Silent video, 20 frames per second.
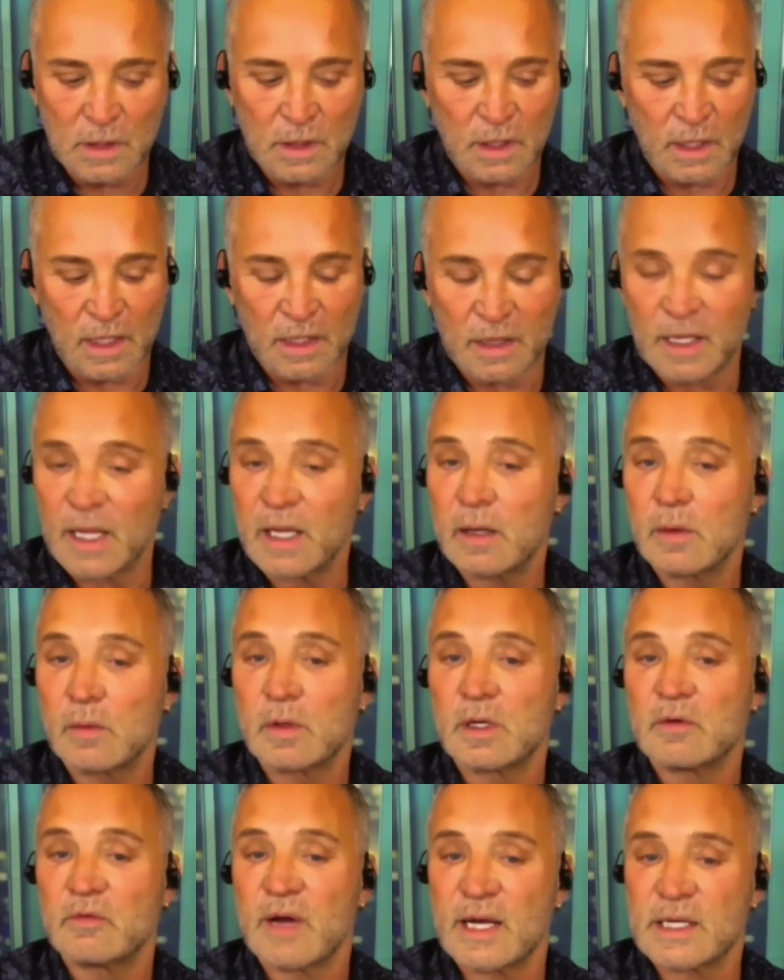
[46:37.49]
And then I would
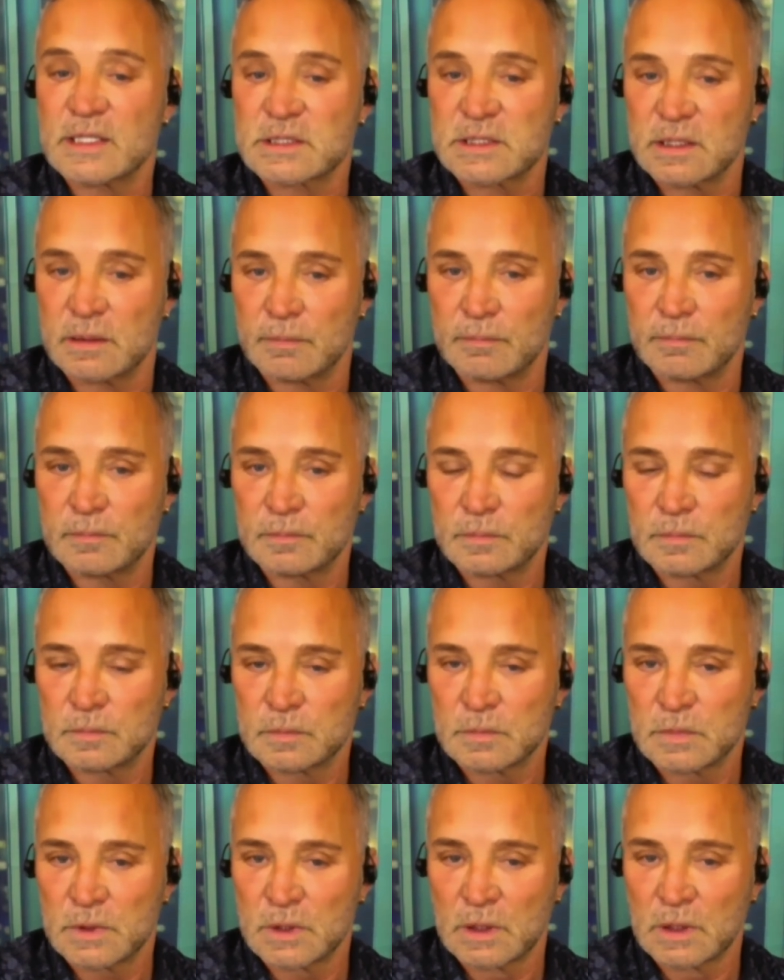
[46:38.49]
have asked him,
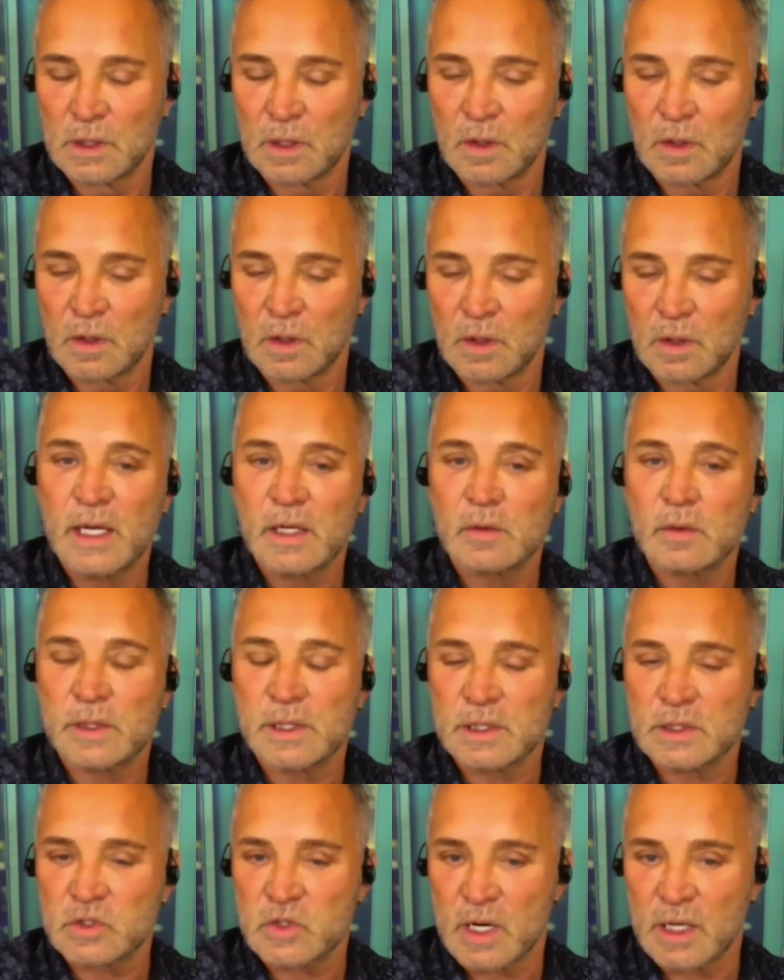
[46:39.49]
why are you
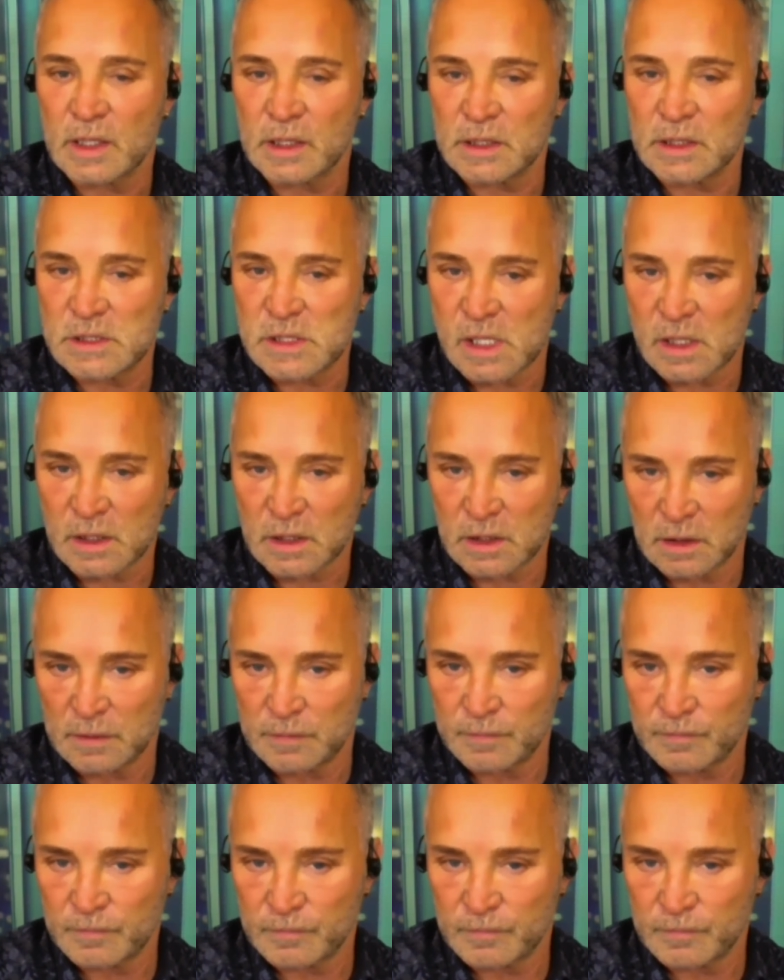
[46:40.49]
an adrenaline junkie?